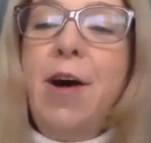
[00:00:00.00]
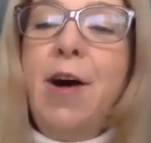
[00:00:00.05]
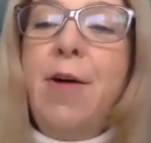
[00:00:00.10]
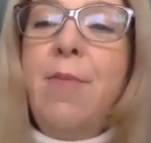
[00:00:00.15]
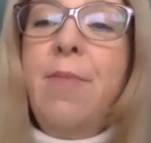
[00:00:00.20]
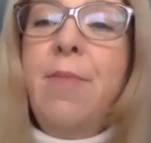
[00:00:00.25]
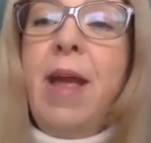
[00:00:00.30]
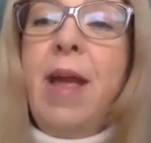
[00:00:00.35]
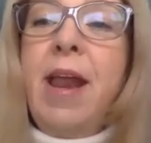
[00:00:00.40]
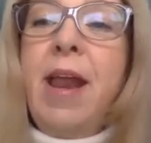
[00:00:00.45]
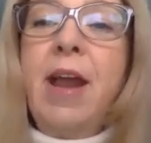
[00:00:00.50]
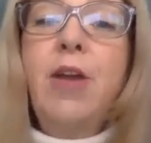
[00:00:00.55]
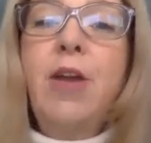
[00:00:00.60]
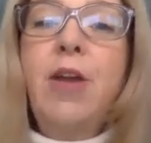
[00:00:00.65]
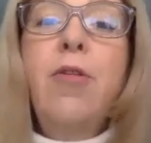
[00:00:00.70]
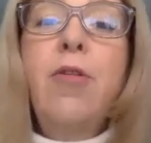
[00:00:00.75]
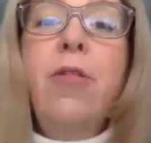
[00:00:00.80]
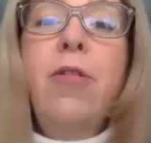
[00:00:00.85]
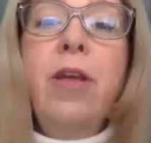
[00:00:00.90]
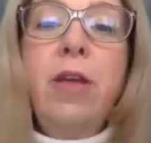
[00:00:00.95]
And I
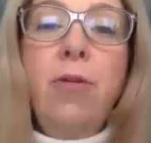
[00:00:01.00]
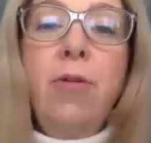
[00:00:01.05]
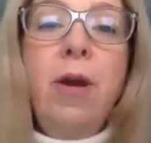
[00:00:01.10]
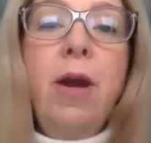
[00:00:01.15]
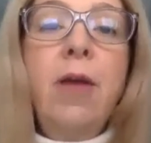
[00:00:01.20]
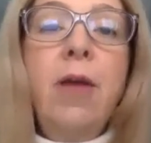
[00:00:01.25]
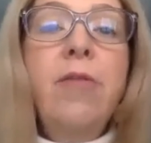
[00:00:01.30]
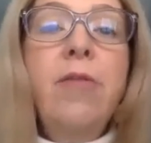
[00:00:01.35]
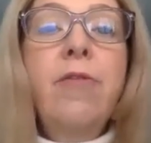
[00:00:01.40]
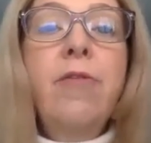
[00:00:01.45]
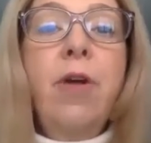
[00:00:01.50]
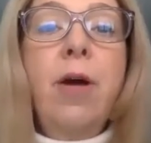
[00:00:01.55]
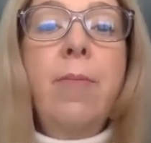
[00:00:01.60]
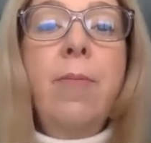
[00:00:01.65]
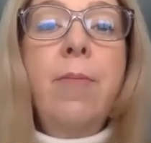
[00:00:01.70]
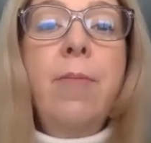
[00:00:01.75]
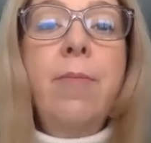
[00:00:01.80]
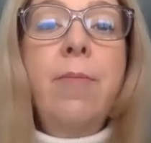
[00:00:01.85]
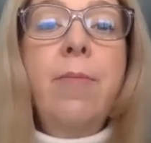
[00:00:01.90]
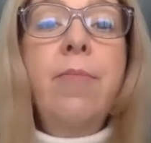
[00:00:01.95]
know that you guys are
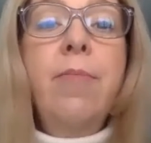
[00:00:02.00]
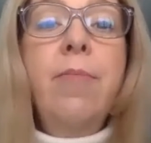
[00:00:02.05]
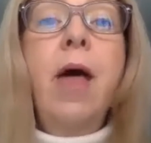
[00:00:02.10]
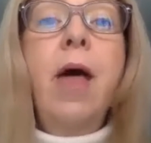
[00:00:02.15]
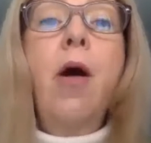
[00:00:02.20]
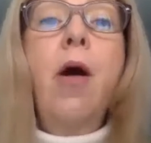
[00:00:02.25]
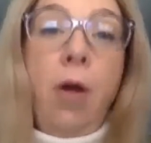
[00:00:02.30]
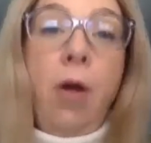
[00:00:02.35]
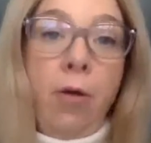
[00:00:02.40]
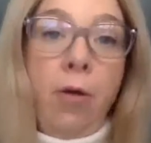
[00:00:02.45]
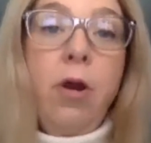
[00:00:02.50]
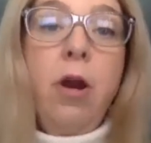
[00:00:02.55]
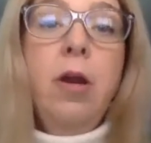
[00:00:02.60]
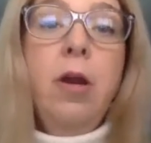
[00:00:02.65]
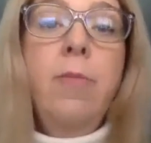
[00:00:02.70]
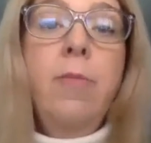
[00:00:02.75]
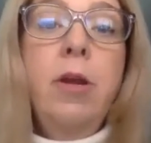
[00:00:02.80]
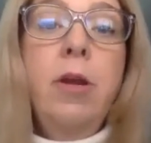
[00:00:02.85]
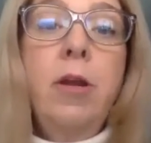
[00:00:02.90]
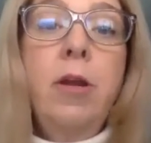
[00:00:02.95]
from
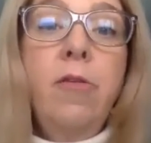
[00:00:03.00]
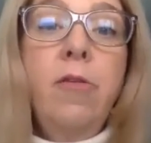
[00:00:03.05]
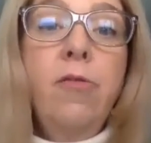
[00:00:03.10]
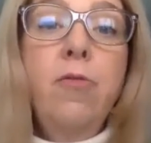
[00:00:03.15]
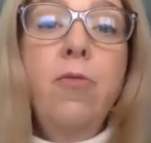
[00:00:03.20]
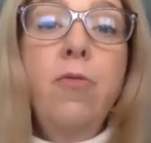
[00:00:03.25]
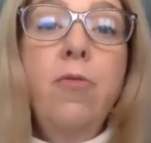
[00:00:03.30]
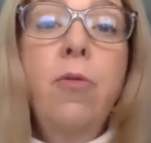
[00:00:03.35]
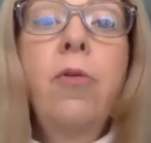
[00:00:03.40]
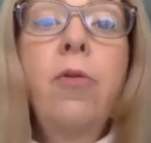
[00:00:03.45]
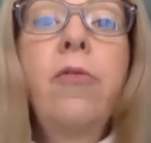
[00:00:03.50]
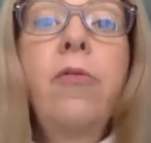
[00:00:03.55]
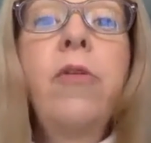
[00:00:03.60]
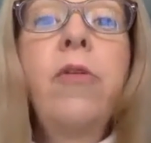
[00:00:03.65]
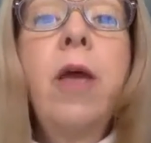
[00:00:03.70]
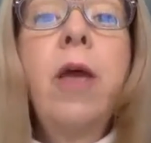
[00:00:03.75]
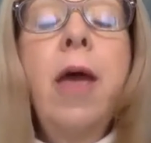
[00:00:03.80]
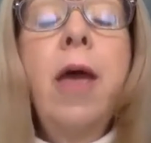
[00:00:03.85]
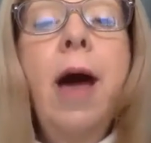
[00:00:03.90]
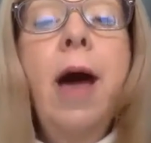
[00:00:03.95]
Elkhart Community
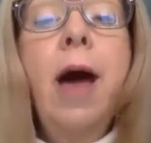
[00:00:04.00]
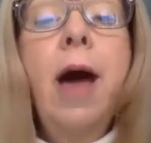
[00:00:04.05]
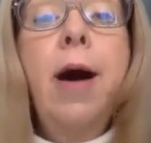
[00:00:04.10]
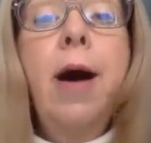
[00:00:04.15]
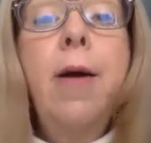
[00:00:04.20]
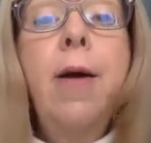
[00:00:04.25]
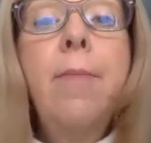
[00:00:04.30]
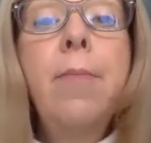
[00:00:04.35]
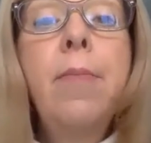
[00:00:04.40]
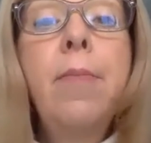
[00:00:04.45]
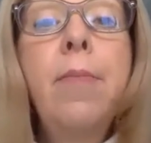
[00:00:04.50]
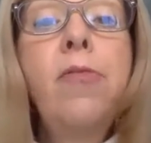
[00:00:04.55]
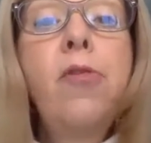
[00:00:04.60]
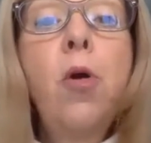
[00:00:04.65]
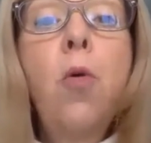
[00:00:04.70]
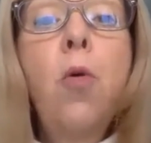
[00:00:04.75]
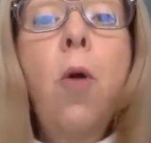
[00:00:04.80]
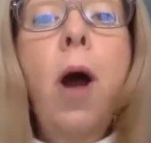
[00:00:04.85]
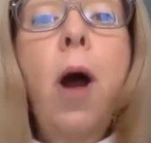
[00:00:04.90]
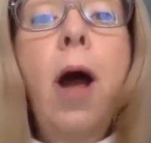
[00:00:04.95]
Schools.
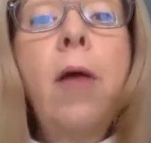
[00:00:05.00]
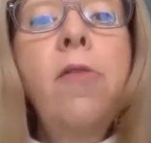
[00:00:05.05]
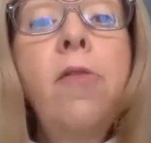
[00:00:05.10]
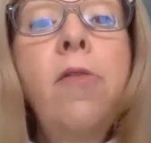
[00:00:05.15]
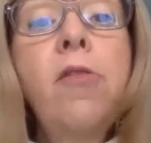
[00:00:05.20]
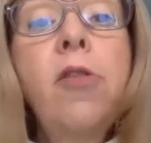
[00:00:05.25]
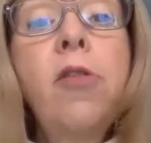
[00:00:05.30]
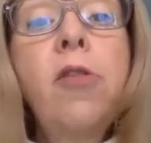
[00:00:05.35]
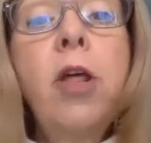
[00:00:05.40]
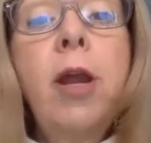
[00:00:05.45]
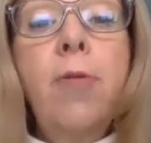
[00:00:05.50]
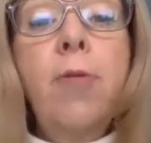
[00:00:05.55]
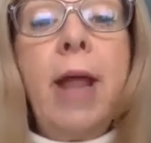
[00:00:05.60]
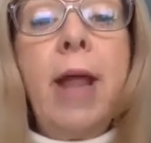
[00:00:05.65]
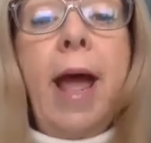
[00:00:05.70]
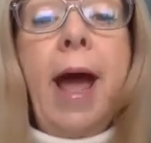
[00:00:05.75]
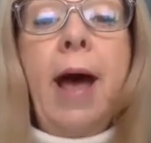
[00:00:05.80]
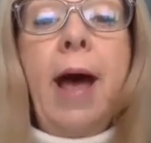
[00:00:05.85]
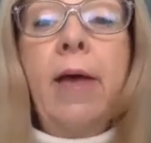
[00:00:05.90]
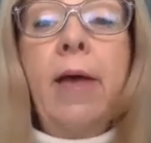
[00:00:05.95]
So I just thought I
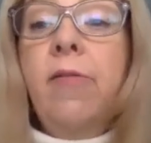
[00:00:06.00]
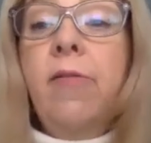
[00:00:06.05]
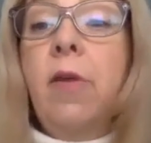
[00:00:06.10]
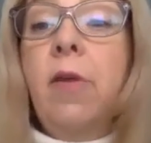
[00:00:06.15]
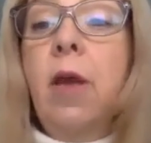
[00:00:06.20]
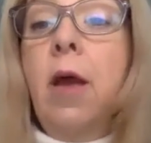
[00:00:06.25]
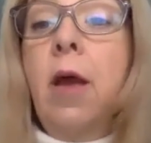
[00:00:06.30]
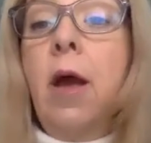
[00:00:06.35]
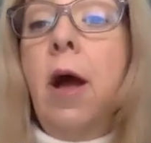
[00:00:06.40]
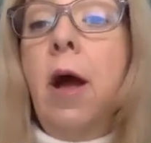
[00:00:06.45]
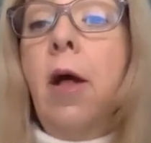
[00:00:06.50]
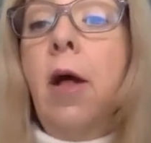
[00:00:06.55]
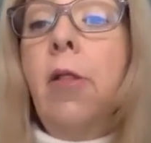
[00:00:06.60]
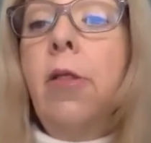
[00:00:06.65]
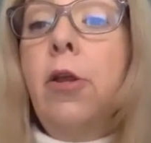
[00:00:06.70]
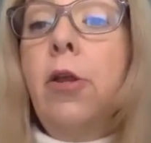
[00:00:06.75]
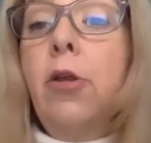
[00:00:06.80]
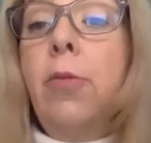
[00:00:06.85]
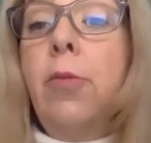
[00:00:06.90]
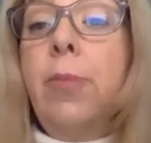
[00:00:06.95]
would ask a
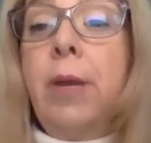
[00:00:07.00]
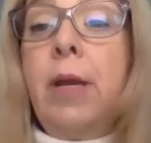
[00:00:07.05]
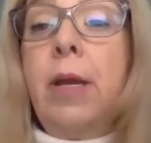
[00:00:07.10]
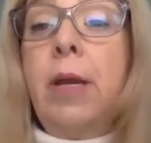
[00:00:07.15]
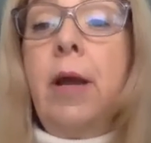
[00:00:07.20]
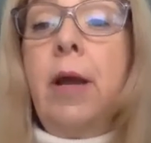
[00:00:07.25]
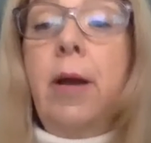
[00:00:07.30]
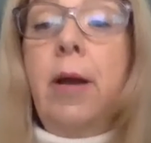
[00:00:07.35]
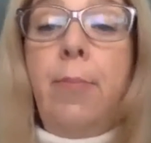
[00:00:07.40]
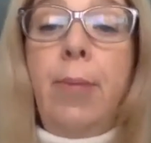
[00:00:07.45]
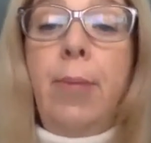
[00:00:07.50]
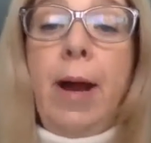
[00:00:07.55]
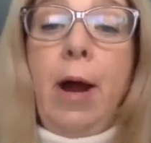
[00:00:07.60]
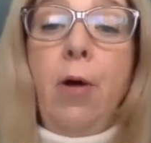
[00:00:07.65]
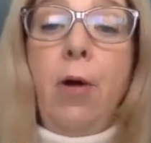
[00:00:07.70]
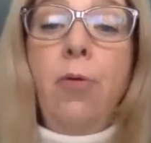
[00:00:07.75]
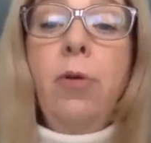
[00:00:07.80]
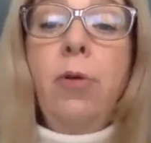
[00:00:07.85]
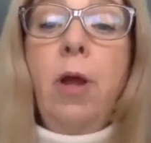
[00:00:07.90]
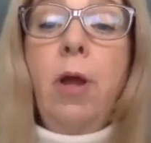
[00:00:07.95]
little bit
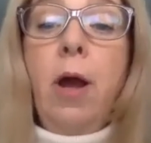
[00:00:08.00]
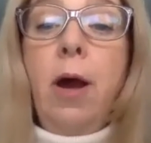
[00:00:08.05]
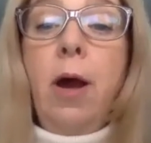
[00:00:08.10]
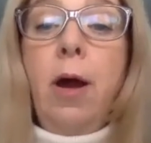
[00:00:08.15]
about